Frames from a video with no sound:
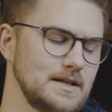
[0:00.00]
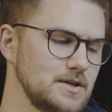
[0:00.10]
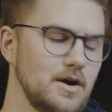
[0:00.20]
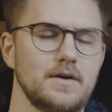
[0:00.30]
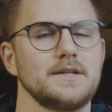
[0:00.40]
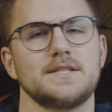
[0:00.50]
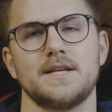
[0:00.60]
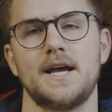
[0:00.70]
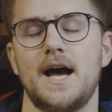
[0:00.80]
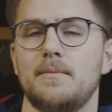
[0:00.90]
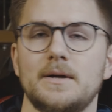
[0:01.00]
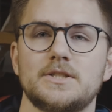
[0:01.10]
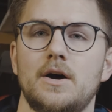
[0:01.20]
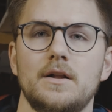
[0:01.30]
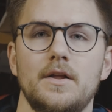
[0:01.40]
It's hard to say how
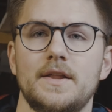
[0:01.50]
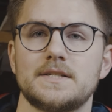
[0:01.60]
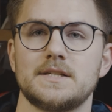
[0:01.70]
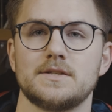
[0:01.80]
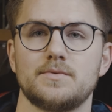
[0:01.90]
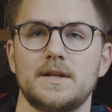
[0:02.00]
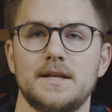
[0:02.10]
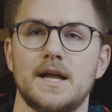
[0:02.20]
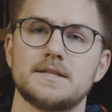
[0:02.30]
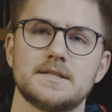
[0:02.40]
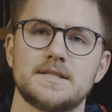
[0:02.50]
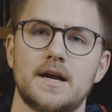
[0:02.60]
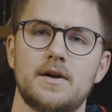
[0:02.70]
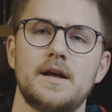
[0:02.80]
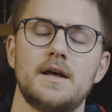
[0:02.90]
much all of this is really
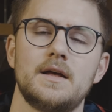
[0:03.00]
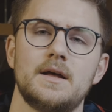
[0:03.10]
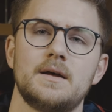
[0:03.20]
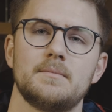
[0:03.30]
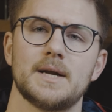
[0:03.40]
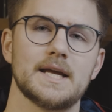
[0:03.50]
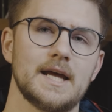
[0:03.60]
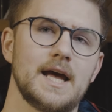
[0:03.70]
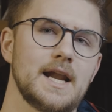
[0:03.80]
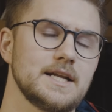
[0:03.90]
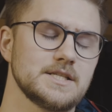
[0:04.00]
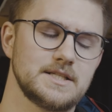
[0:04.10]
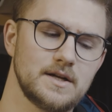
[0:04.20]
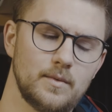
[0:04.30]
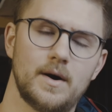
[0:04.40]
necessary. But again, I just
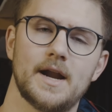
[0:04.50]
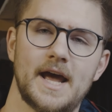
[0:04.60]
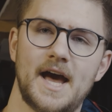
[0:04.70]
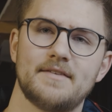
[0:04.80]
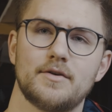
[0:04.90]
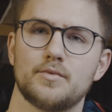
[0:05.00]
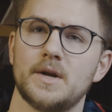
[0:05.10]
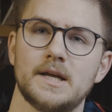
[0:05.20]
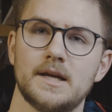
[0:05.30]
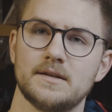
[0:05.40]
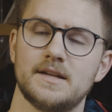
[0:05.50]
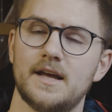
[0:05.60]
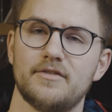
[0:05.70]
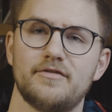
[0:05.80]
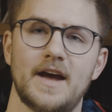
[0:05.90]
didn't want to have a ringing
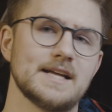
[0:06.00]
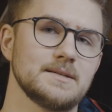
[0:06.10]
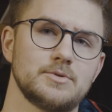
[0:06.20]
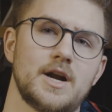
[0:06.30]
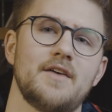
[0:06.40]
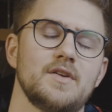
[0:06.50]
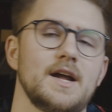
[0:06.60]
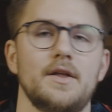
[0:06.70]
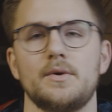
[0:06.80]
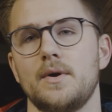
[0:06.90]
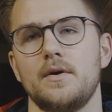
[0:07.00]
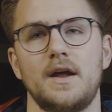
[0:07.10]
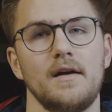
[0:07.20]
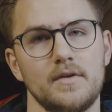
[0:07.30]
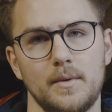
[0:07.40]
diff as I'm driving down the road
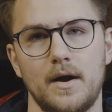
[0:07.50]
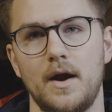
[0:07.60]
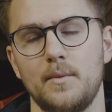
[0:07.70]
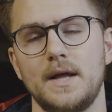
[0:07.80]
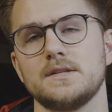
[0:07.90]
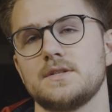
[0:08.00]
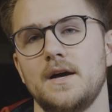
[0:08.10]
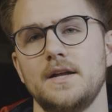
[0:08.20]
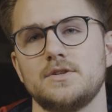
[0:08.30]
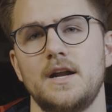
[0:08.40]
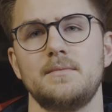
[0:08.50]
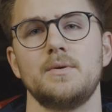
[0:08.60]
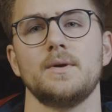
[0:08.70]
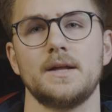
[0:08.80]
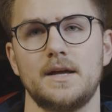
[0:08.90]
everywhere I went. So I tried to
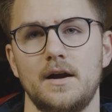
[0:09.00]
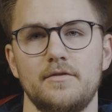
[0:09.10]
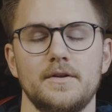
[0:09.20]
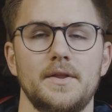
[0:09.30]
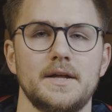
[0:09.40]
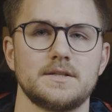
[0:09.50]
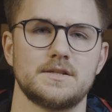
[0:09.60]
be really careful of this.